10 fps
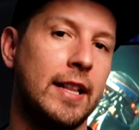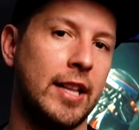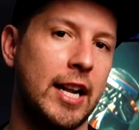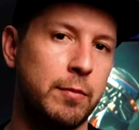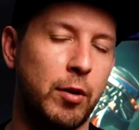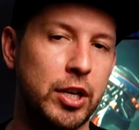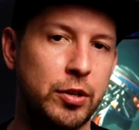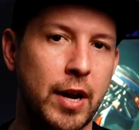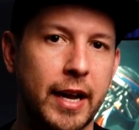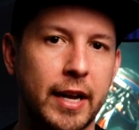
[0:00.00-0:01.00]
That is body
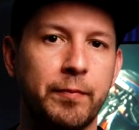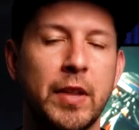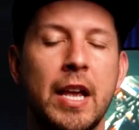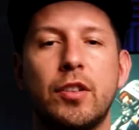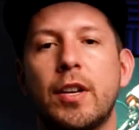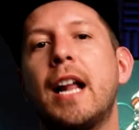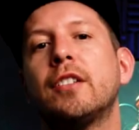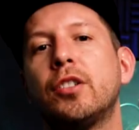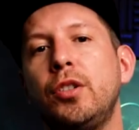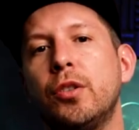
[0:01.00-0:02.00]
tracking. You can
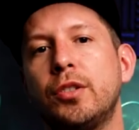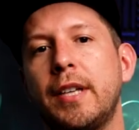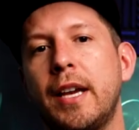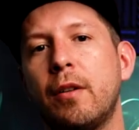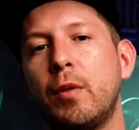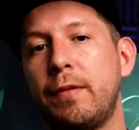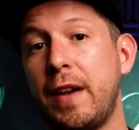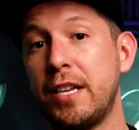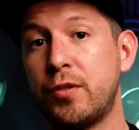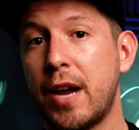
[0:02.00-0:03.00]
also use it with
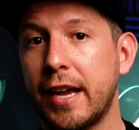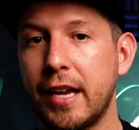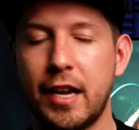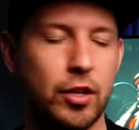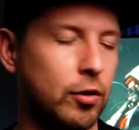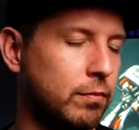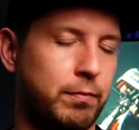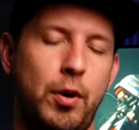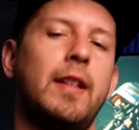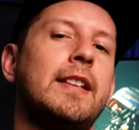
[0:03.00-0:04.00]
face tracking and you've
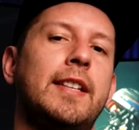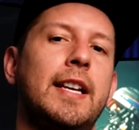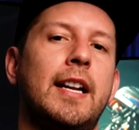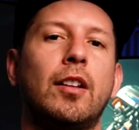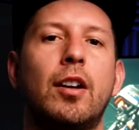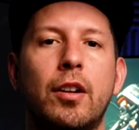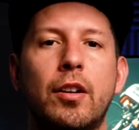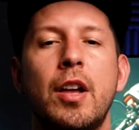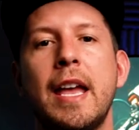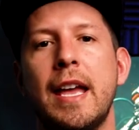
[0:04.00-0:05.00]
probably seen a lot of,